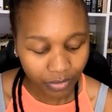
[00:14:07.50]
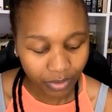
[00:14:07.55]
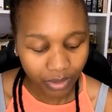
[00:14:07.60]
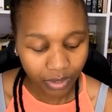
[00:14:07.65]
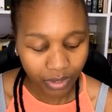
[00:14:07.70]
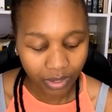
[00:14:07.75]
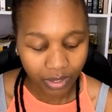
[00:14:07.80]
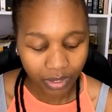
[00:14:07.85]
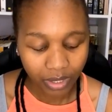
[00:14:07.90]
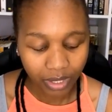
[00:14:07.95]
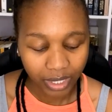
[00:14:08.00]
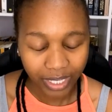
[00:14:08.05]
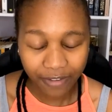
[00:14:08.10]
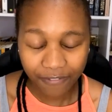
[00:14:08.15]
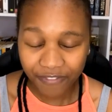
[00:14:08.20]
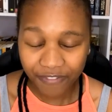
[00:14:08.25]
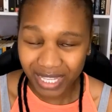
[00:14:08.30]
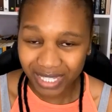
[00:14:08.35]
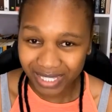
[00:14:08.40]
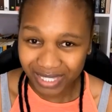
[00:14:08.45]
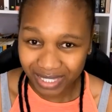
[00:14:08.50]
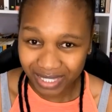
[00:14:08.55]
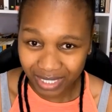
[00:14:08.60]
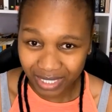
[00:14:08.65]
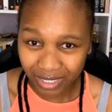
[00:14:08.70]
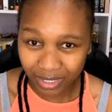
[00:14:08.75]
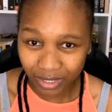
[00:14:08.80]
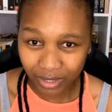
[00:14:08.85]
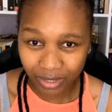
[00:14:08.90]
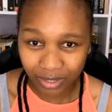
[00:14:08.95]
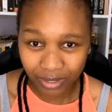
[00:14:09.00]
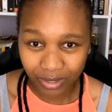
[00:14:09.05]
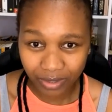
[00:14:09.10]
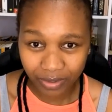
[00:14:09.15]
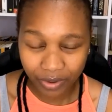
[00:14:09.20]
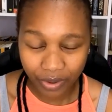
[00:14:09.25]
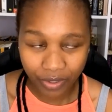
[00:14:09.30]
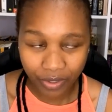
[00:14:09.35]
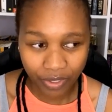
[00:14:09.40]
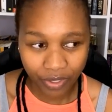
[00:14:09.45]
If they see
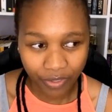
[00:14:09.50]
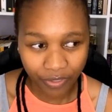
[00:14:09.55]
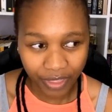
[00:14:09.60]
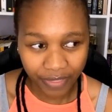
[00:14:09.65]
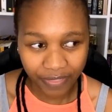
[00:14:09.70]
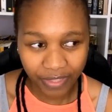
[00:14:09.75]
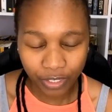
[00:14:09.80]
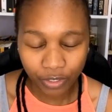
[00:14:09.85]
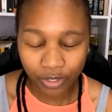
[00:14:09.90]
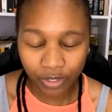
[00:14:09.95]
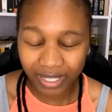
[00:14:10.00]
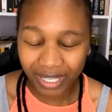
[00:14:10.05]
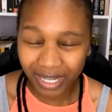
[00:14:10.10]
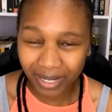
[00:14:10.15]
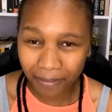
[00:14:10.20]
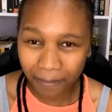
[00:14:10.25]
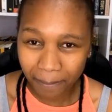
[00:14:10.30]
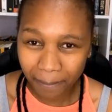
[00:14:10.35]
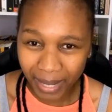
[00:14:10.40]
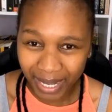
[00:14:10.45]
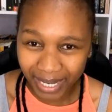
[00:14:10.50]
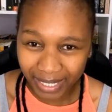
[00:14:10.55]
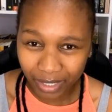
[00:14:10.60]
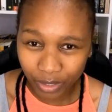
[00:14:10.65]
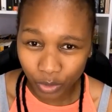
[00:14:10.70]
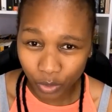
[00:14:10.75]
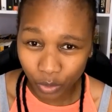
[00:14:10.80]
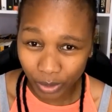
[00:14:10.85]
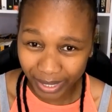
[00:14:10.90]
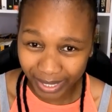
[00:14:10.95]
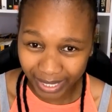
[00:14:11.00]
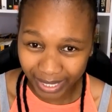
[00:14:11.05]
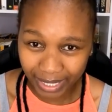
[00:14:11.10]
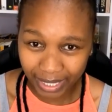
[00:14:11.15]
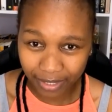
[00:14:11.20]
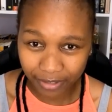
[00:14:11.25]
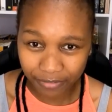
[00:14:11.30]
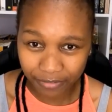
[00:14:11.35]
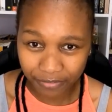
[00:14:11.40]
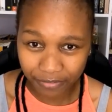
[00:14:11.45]
that they're not getting money quick
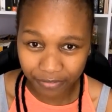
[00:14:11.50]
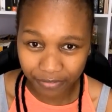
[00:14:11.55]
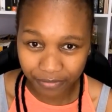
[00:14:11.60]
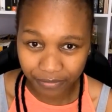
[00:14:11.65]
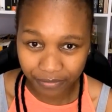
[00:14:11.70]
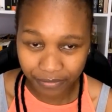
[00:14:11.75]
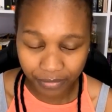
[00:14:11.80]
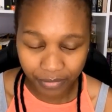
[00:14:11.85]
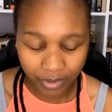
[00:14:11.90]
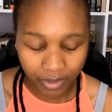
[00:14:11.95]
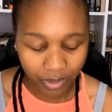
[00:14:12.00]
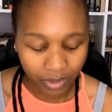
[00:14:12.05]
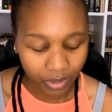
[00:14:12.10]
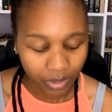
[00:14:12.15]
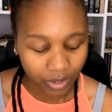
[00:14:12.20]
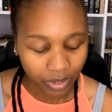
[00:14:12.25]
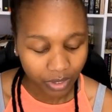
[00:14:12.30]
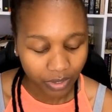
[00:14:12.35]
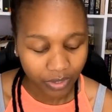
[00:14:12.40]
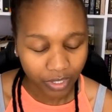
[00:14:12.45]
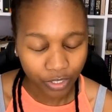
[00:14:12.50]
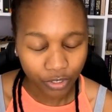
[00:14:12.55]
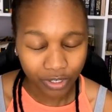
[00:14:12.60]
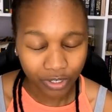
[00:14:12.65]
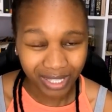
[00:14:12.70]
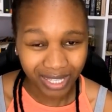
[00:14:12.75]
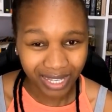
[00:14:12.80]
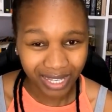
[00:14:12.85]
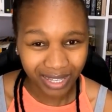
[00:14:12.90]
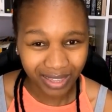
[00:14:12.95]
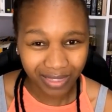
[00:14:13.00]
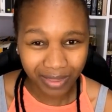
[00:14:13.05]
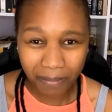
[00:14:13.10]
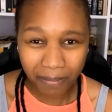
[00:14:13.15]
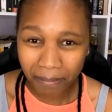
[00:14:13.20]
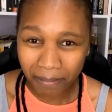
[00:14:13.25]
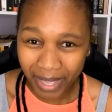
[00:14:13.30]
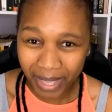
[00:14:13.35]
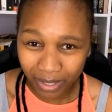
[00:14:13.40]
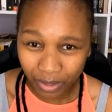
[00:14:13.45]
enough, they're not getting the
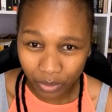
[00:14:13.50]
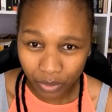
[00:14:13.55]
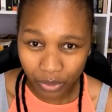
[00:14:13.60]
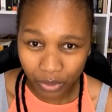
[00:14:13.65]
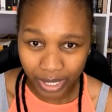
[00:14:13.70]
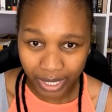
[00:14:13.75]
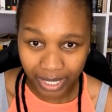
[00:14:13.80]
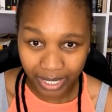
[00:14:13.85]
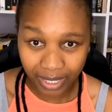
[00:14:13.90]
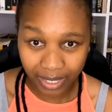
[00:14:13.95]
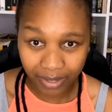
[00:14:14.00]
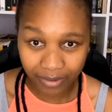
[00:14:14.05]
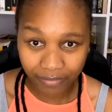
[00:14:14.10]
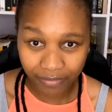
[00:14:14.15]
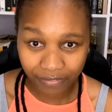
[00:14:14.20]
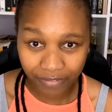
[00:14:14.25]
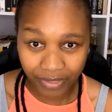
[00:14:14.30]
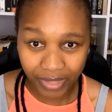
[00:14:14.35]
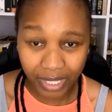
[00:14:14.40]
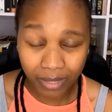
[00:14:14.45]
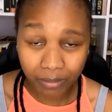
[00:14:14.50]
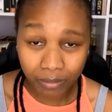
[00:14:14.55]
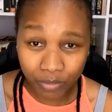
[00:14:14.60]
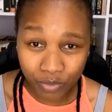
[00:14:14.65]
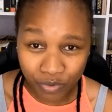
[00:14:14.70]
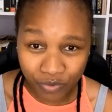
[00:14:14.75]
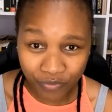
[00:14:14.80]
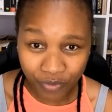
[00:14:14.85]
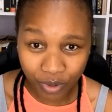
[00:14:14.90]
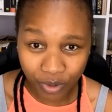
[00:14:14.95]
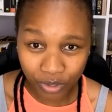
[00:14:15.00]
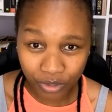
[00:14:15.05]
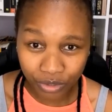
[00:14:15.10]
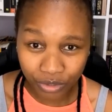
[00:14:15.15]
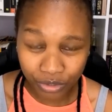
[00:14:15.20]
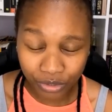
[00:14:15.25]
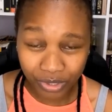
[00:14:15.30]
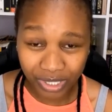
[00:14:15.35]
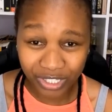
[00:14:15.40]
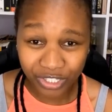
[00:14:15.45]
men quick enough, they move on to
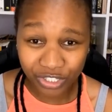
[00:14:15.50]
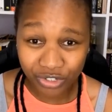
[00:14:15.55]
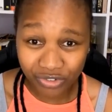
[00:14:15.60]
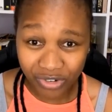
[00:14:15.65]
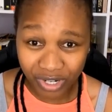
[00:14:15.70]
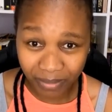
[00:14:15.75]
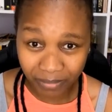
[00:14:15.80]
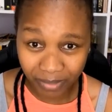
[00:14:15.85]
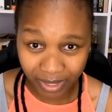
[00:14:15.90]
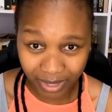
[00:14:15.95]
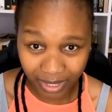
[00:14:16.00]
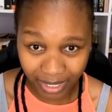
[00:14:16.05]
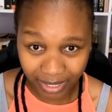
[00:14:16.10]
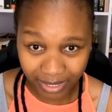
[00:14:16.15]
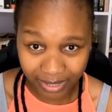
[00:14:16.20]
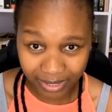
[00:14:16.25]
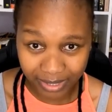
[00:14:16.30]
extreme things.